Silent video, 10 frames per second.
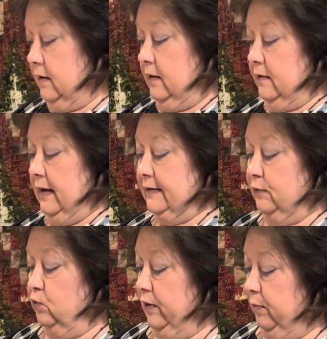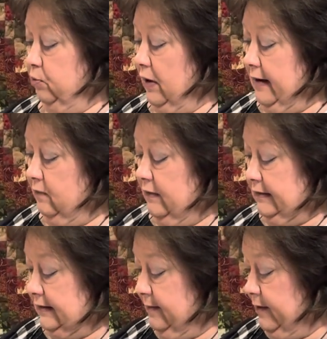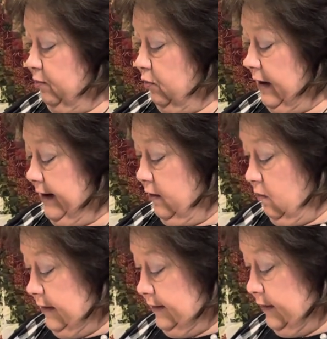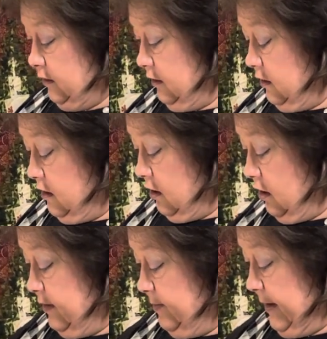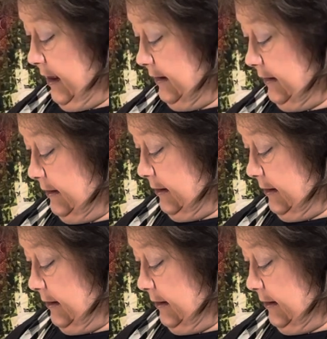That's a real bright one. Some of the brighter ones are the best.